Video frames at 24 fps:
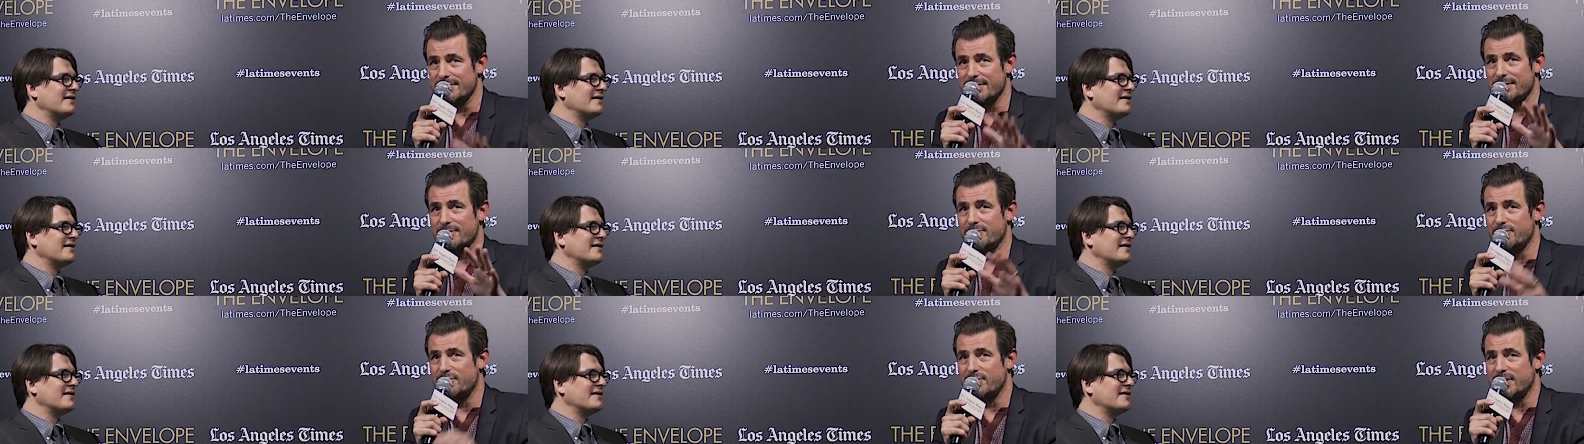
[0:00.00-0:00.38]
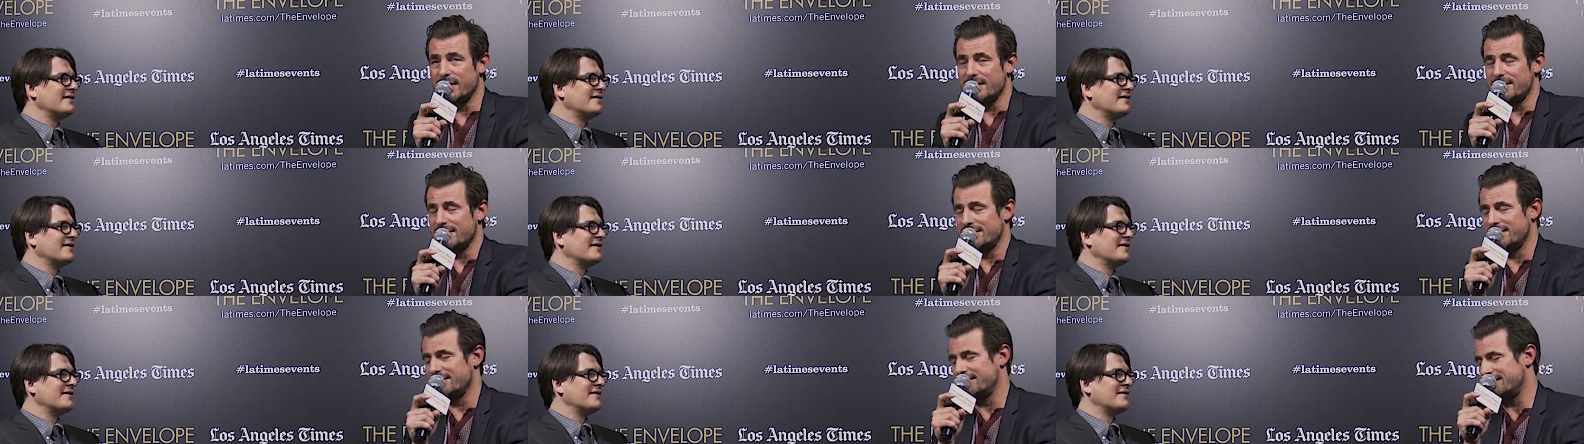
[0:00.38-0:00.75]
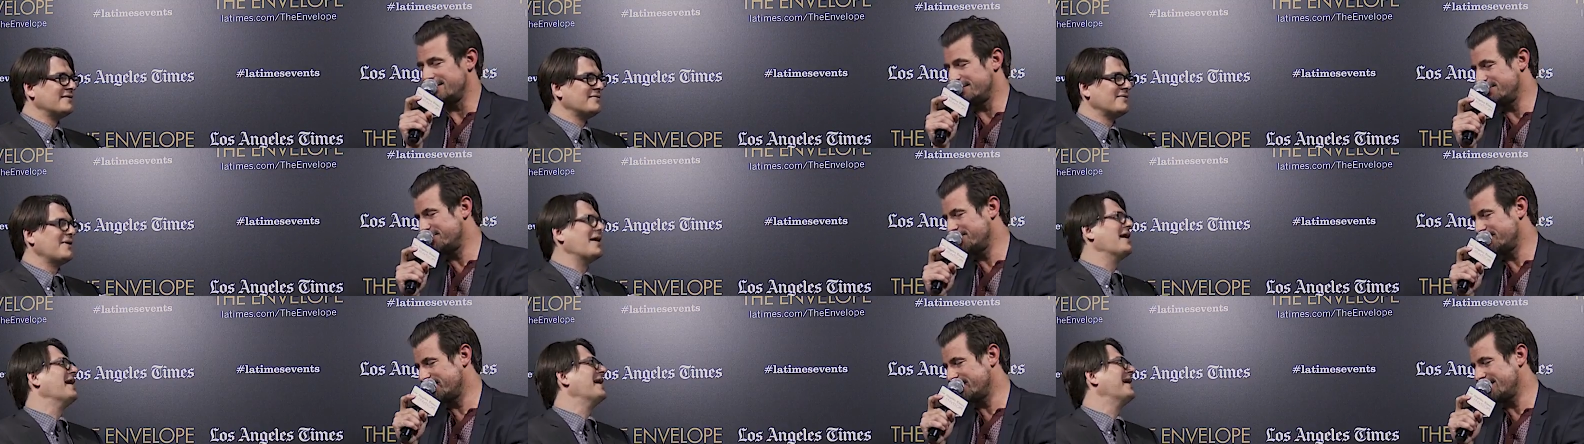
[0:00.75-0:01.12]

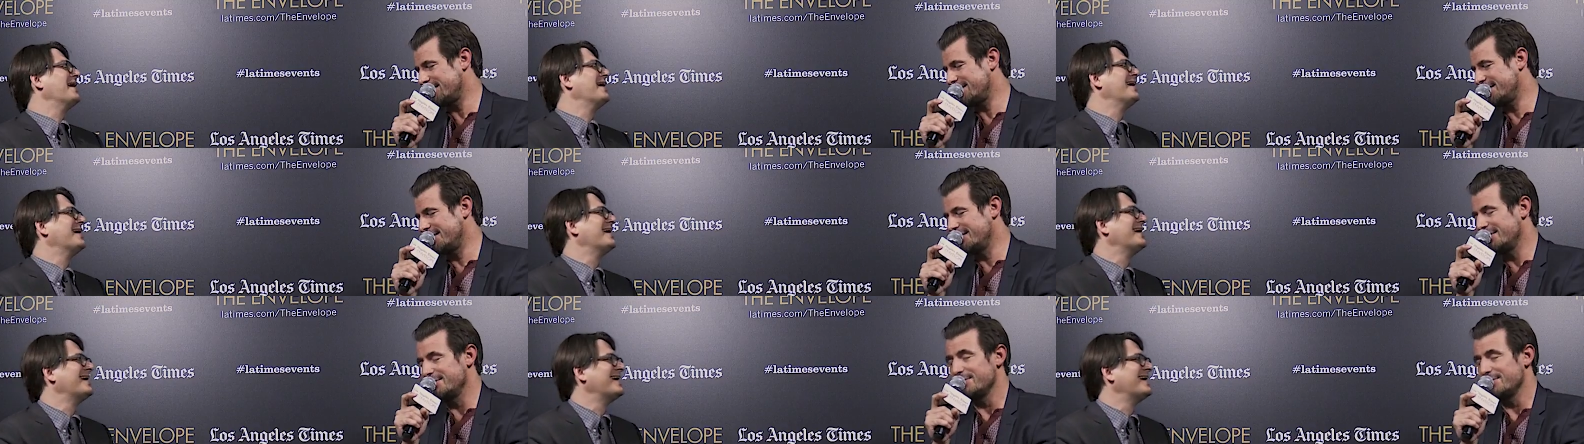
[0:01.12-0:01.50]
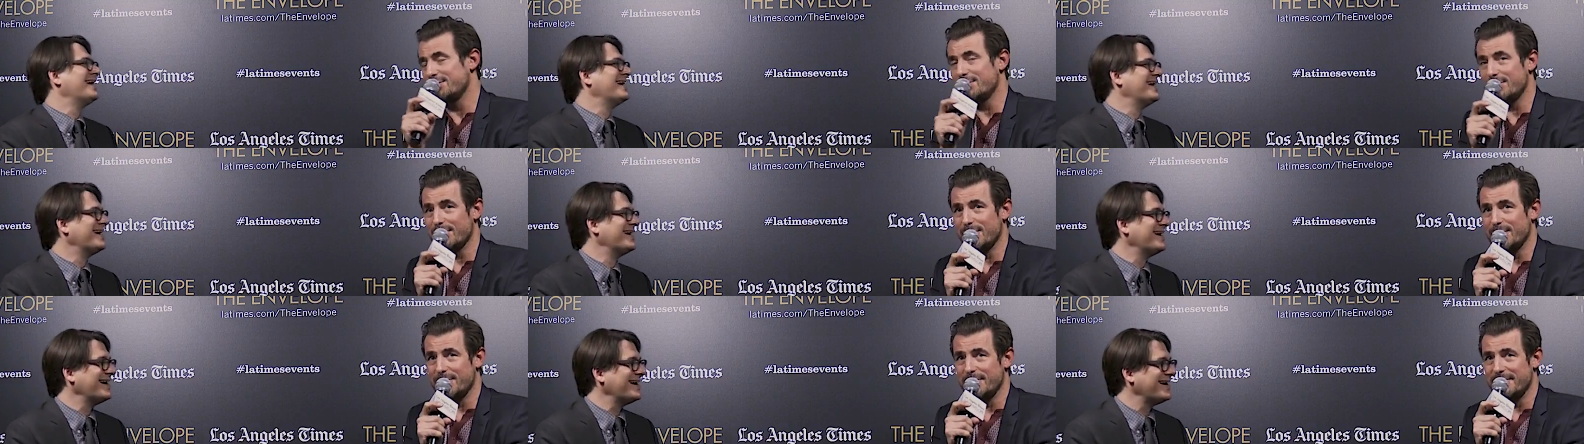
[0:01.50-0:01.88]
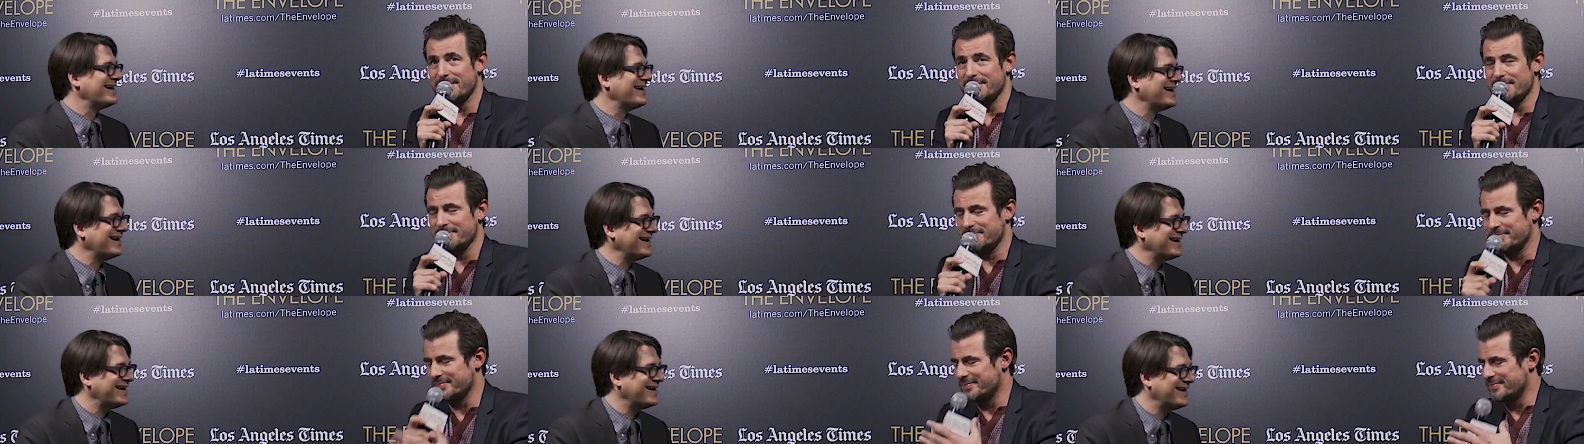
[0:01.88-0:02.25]
Speaker 1: confess.
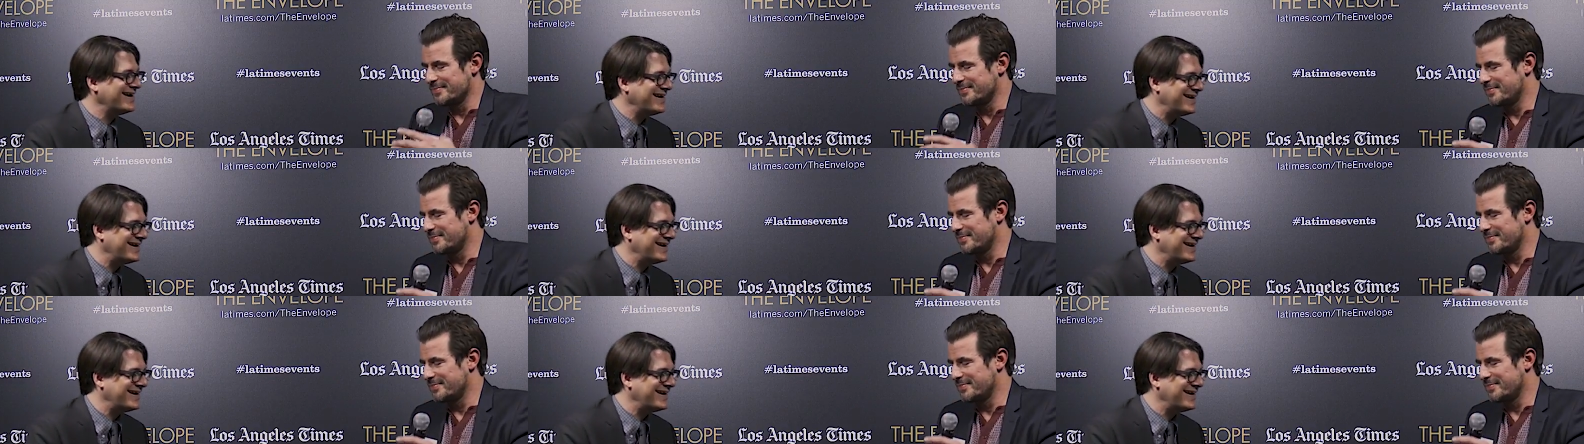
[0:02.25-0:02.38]
Sorry.